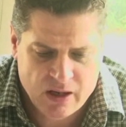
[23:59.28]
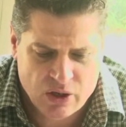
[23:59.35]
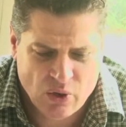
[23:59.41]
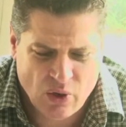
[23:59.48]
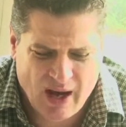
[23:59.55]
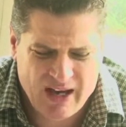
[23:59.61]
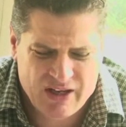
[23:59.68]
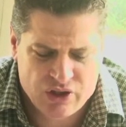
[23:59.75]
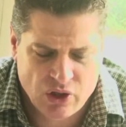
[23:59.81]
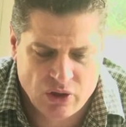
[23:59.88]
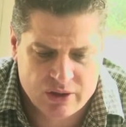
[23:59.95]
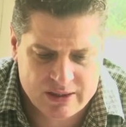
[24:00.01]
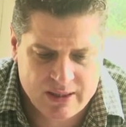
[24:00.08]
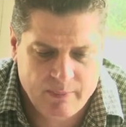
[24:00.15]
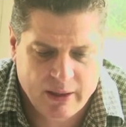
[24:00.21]
Your HR
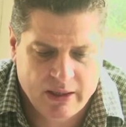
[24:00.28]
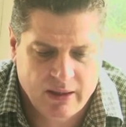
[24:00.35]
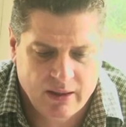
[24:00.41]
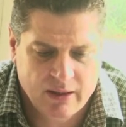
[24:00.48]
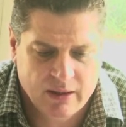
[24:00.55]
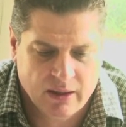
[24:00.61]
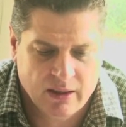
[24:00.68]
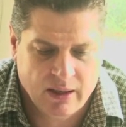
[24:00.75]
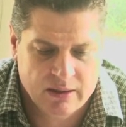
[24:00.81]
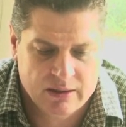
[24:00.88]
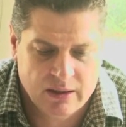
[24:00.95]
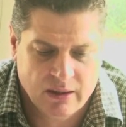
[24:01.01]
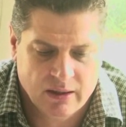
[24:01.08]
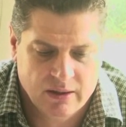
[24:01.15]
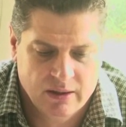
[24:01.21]
typically in a case
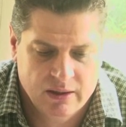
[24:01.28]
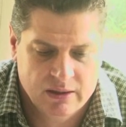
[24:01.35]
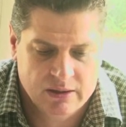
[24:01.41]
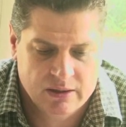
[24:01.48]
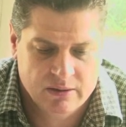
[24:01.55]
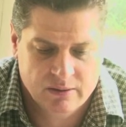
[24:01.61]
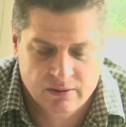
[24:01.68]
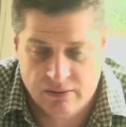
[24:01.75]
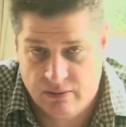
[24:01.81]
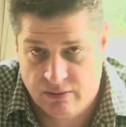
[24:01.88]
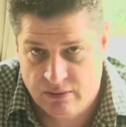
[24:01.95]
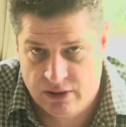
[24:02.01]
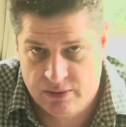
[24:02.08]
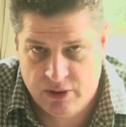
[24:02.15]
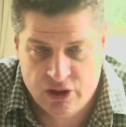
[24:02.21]
like this,
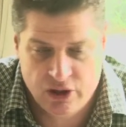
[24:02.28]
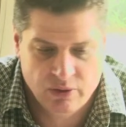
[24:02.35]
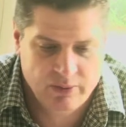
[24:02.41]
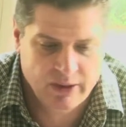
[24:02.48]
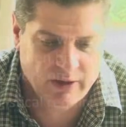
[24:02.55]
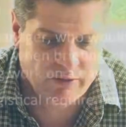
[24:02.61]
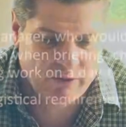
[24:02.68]
especially your bigger